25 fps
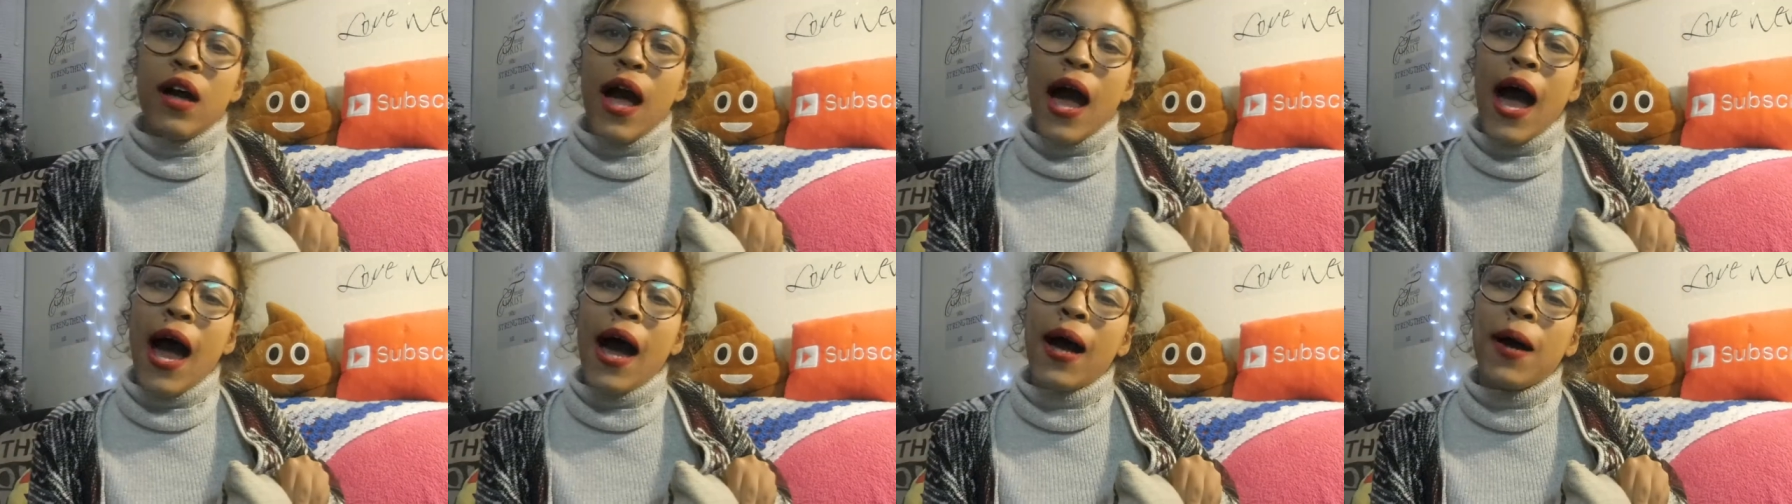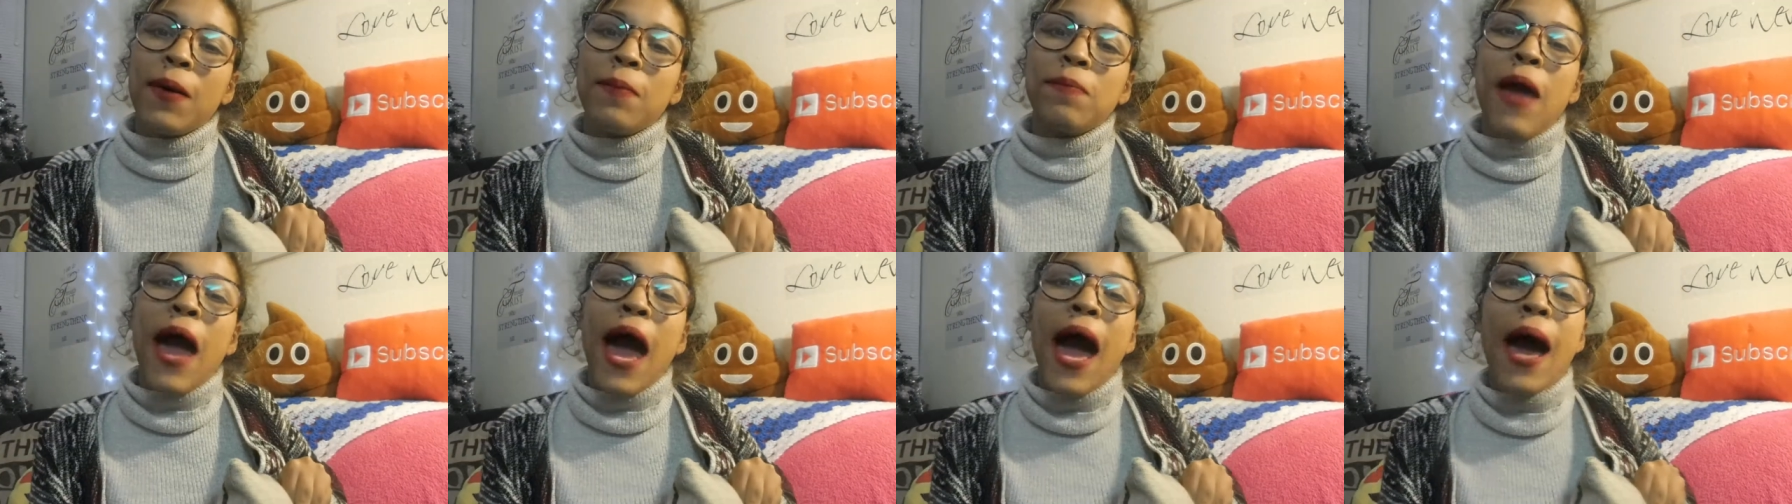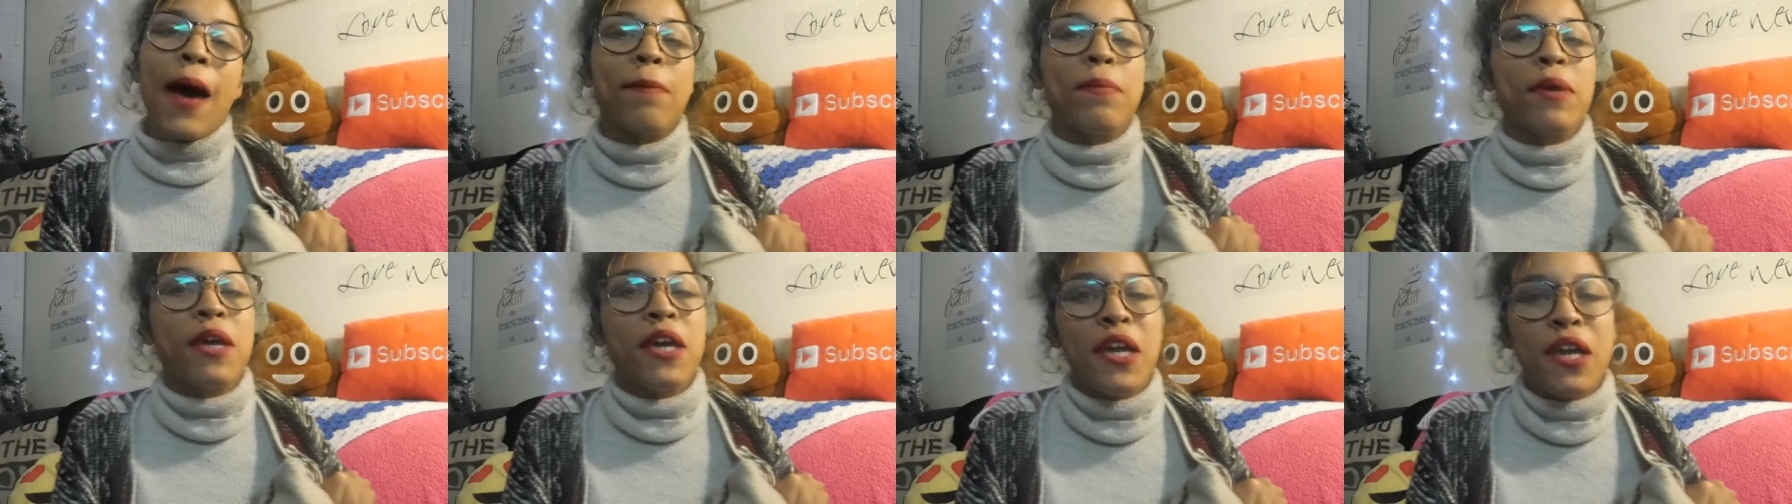I'm
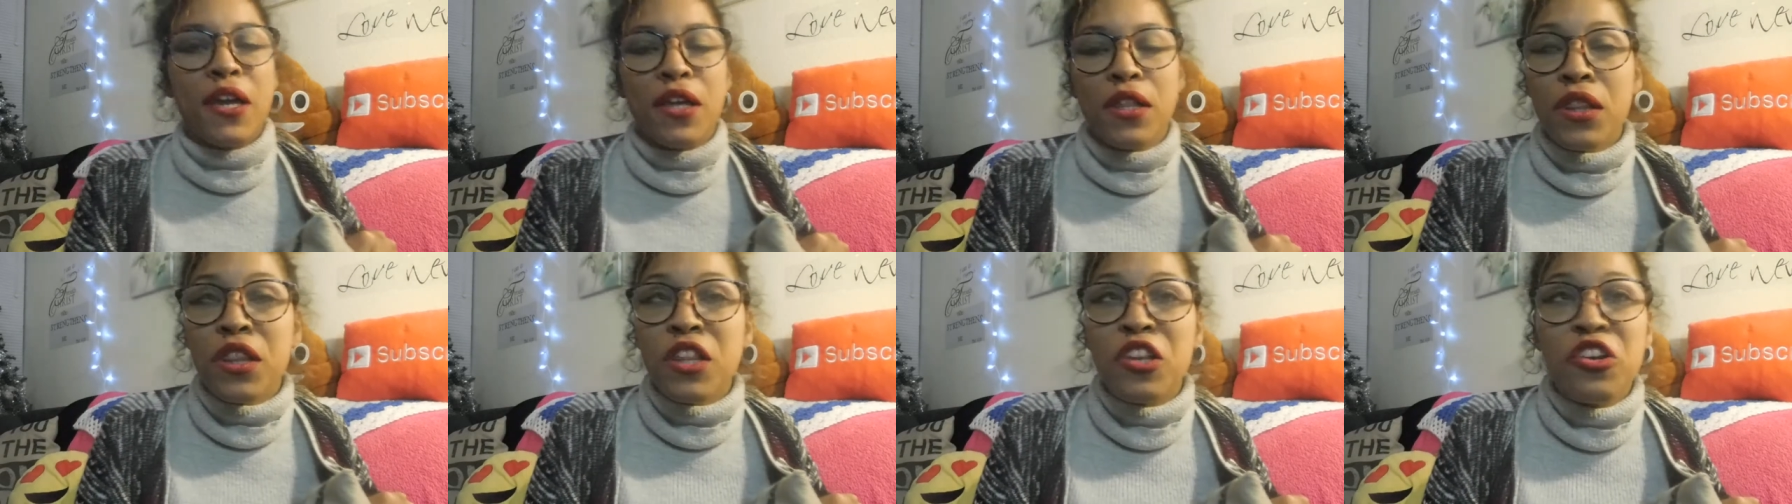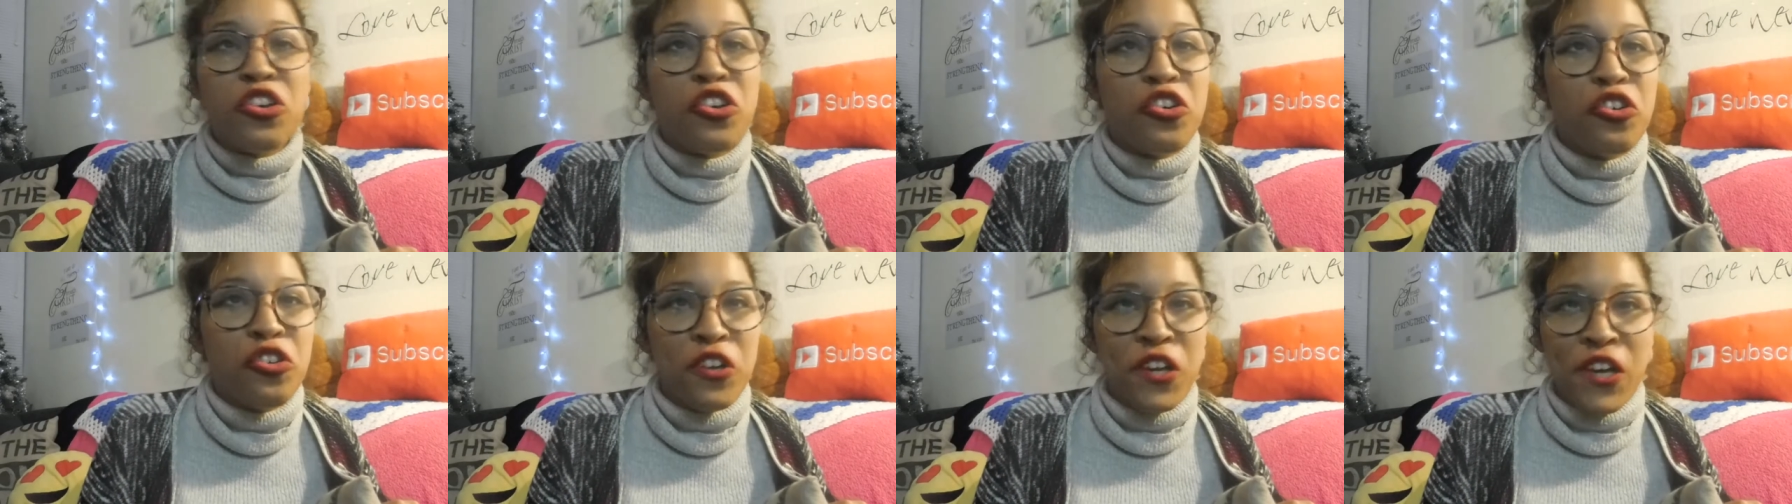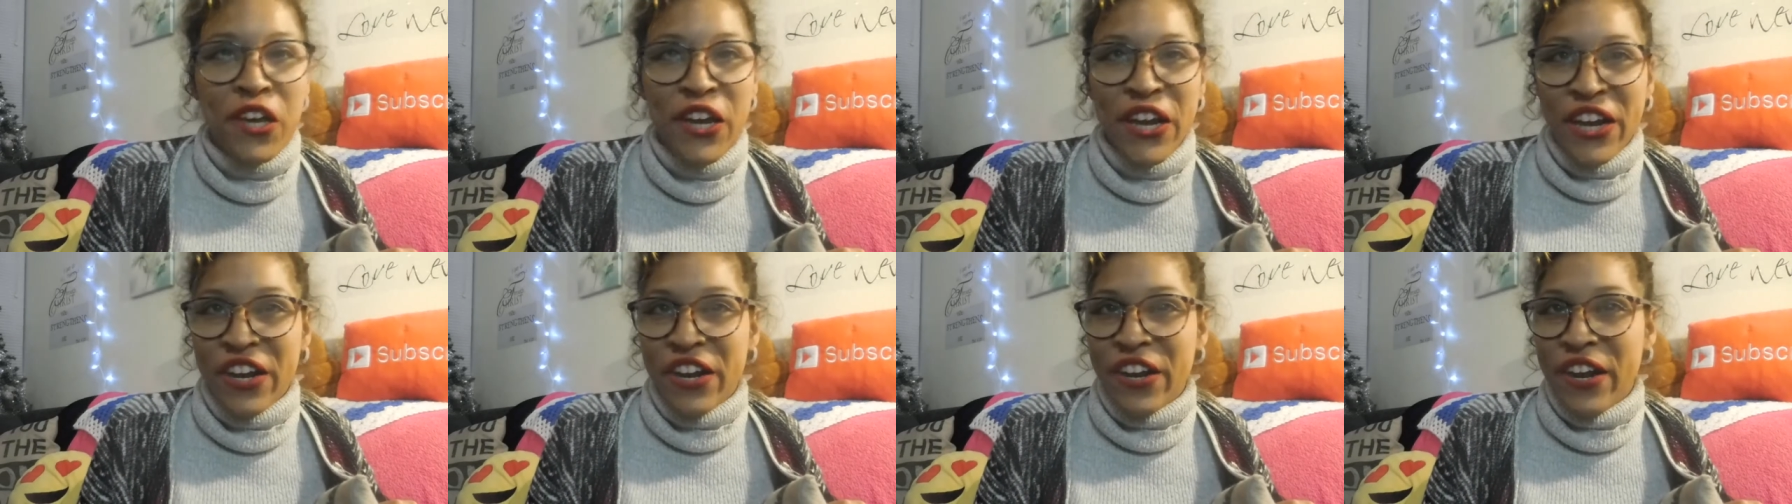happy. It's a new
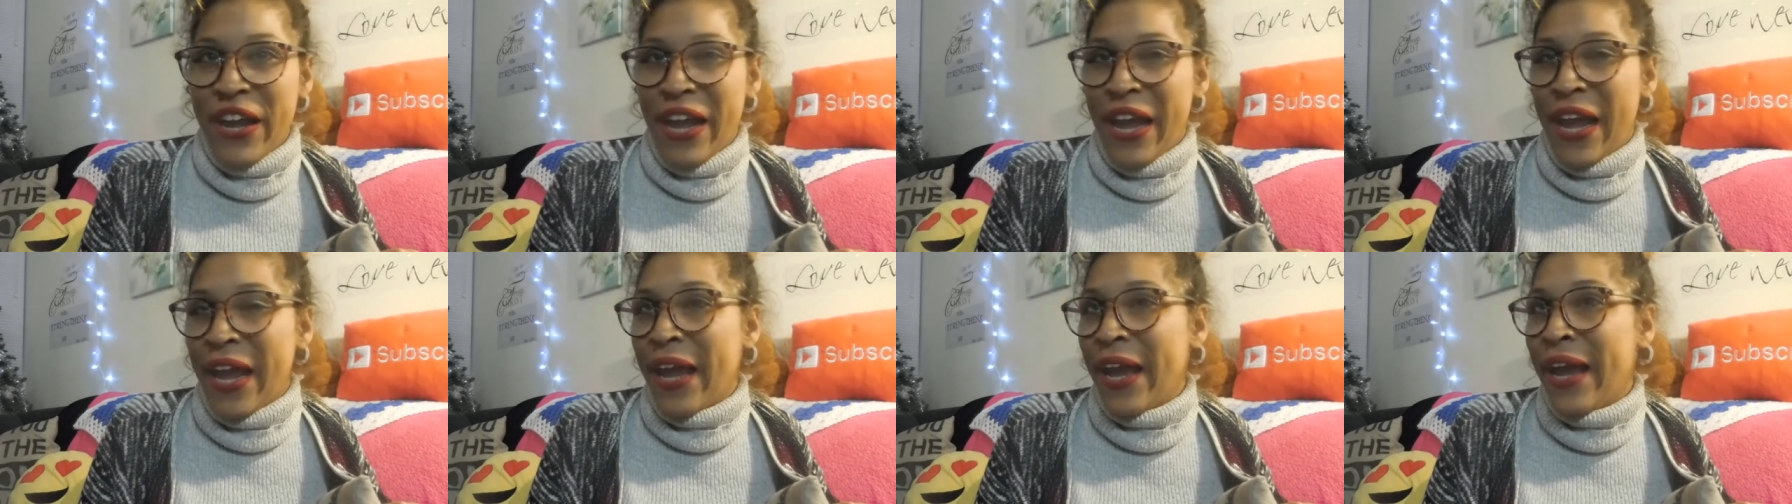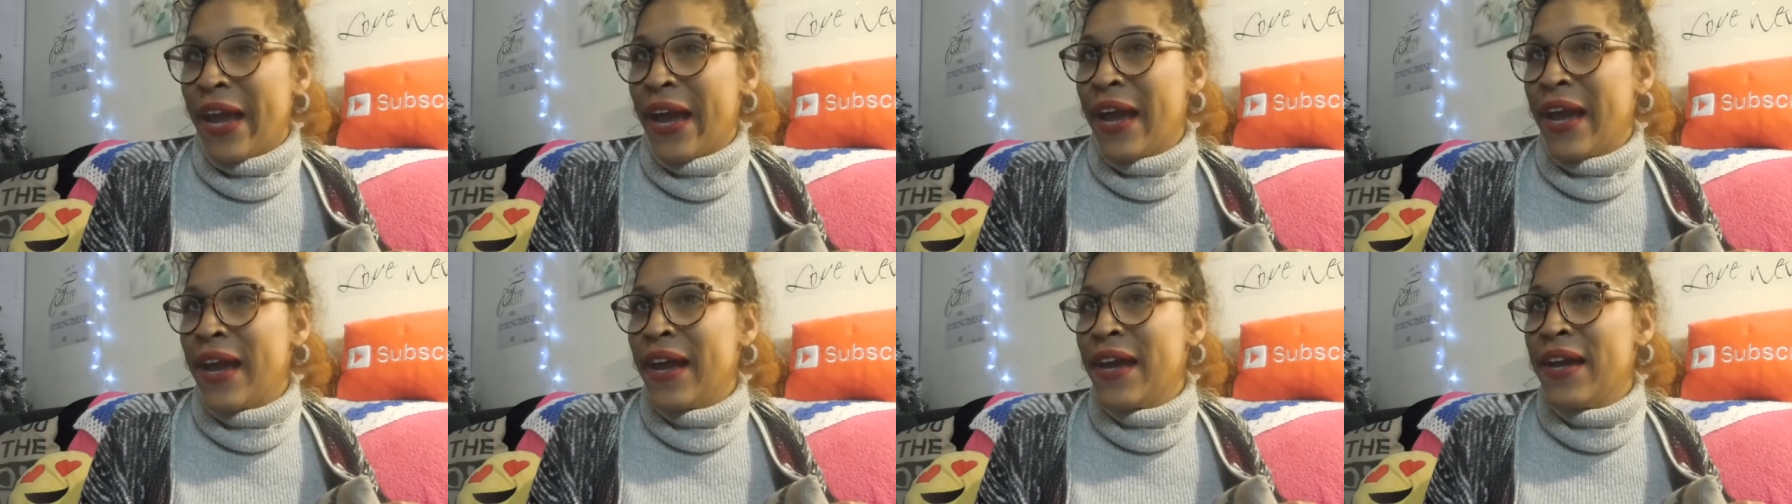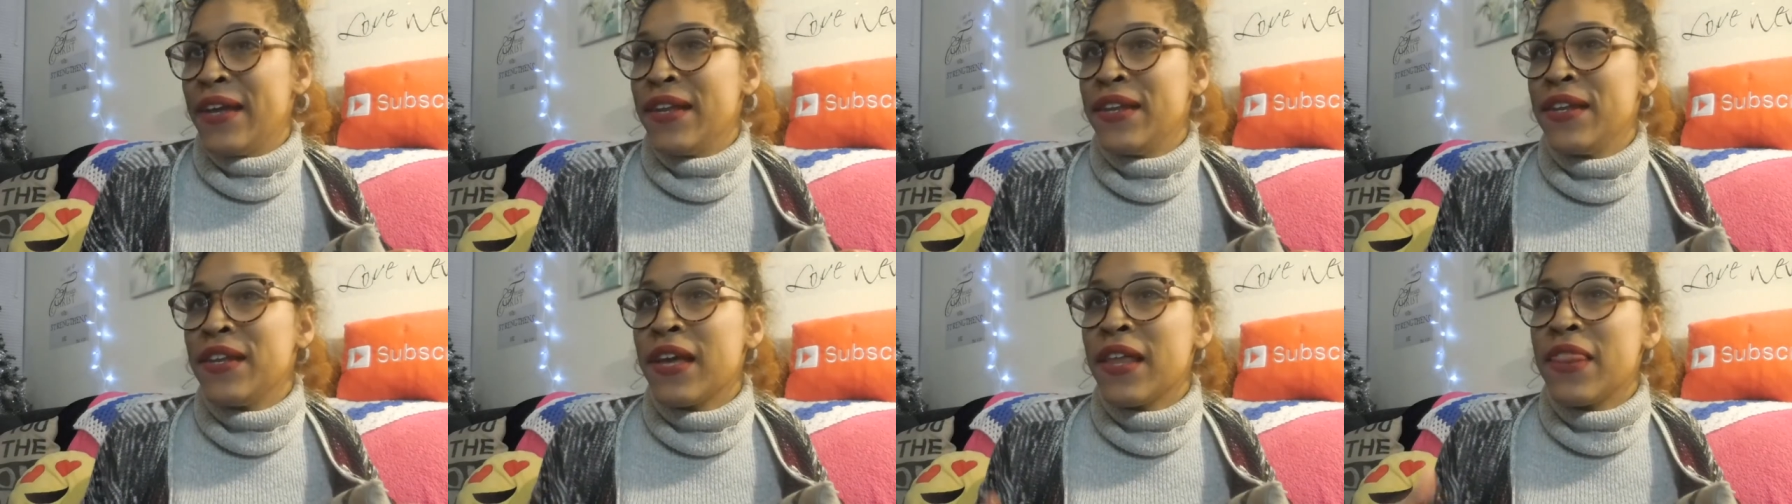year
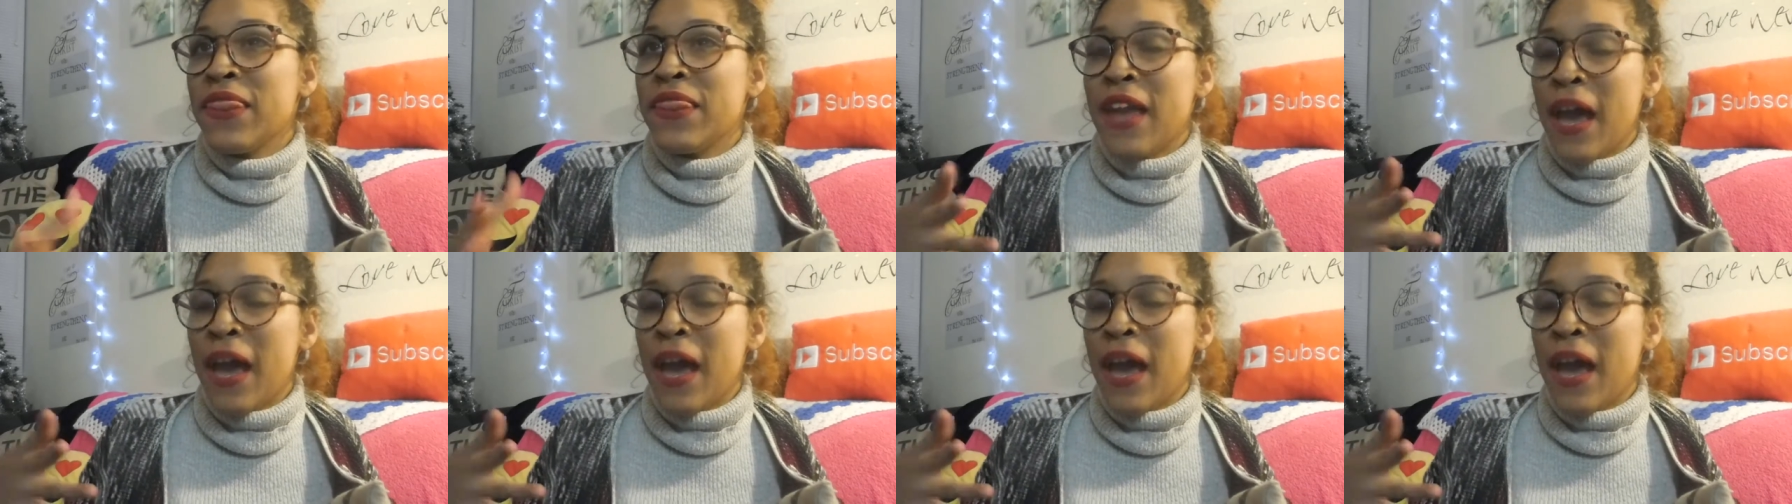and